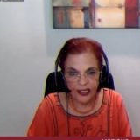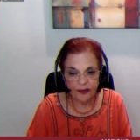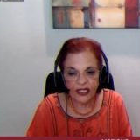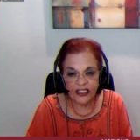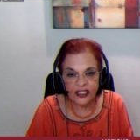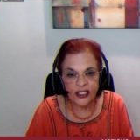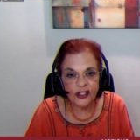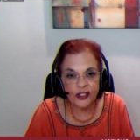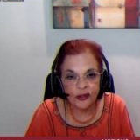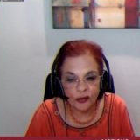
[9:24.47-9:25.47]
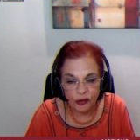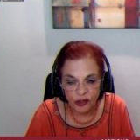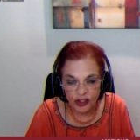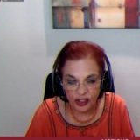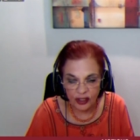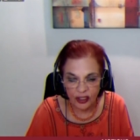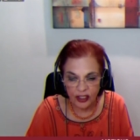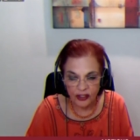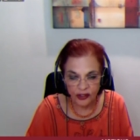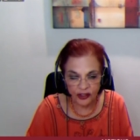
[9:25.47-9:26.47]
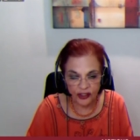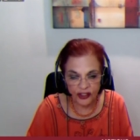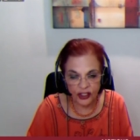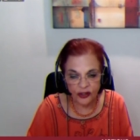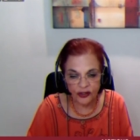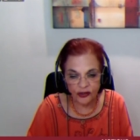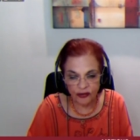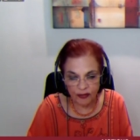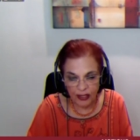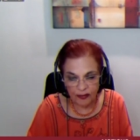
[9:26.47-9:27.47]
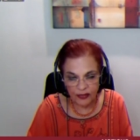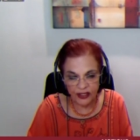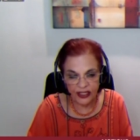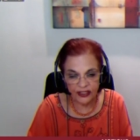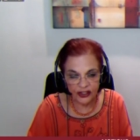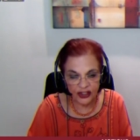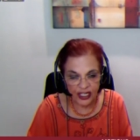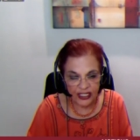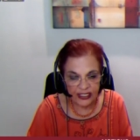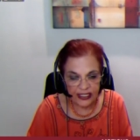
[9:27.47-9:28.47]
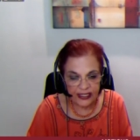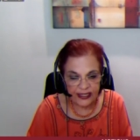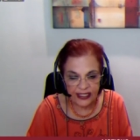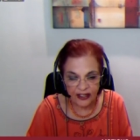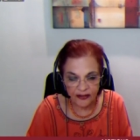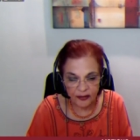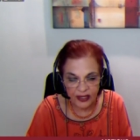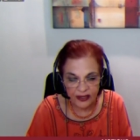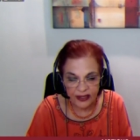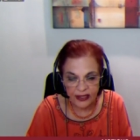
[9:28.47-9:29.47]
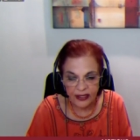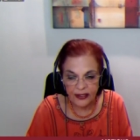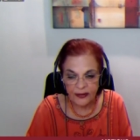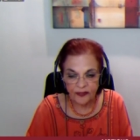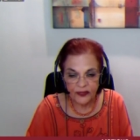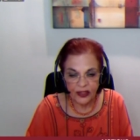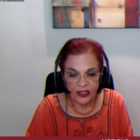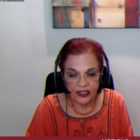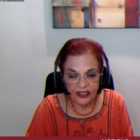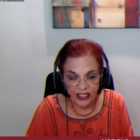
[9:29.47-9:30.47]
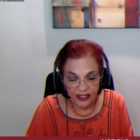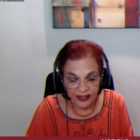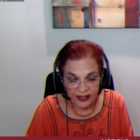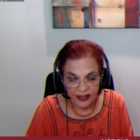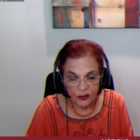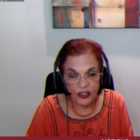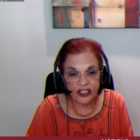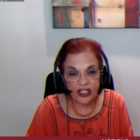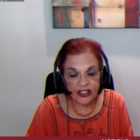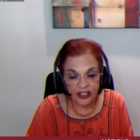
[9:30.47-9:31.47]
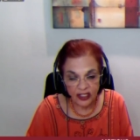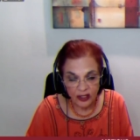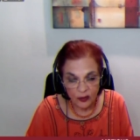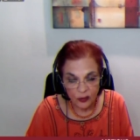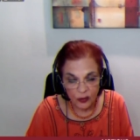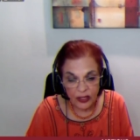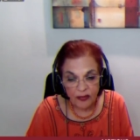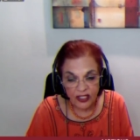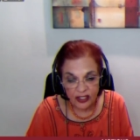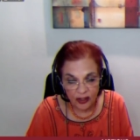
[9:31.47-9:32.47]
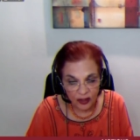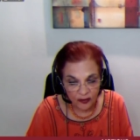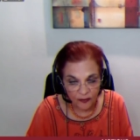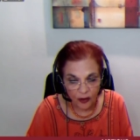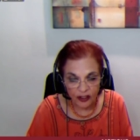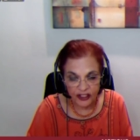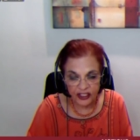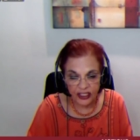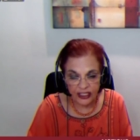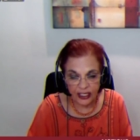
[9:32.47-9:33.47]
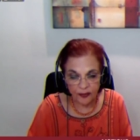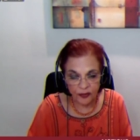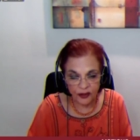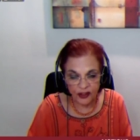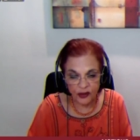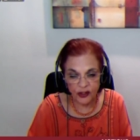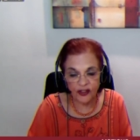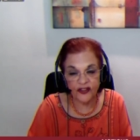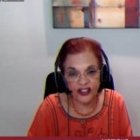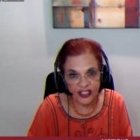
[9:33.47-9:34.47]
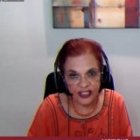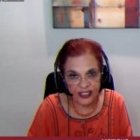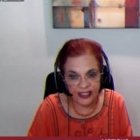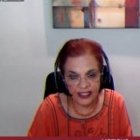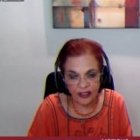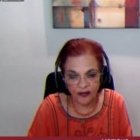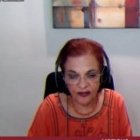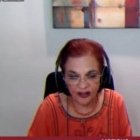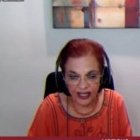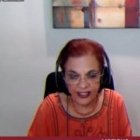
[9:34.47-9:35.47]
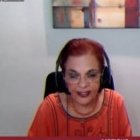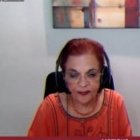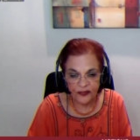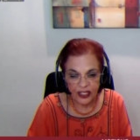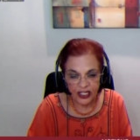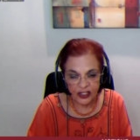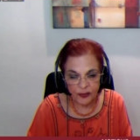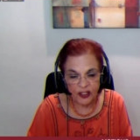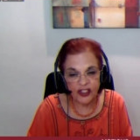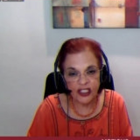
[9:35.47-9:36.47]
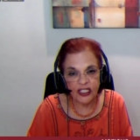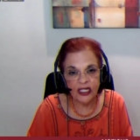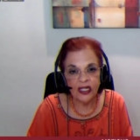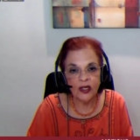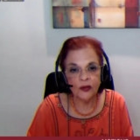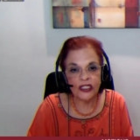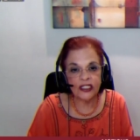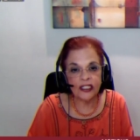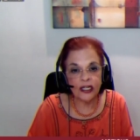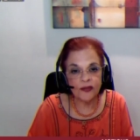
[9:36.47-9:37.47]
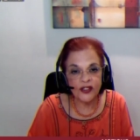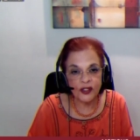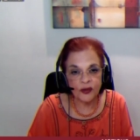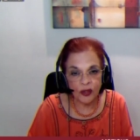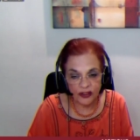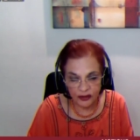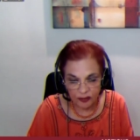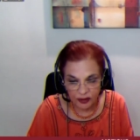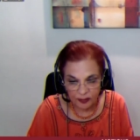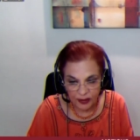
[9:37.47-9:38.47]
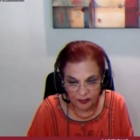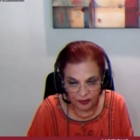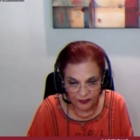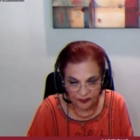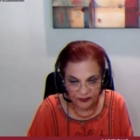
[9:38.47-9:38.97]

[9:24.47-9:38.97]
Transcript: But it is crucial to continue to remember that the Chinese government does. We, do, we must not falter in our pursuit of justice and of rights, especially when it comes to vulnerable people.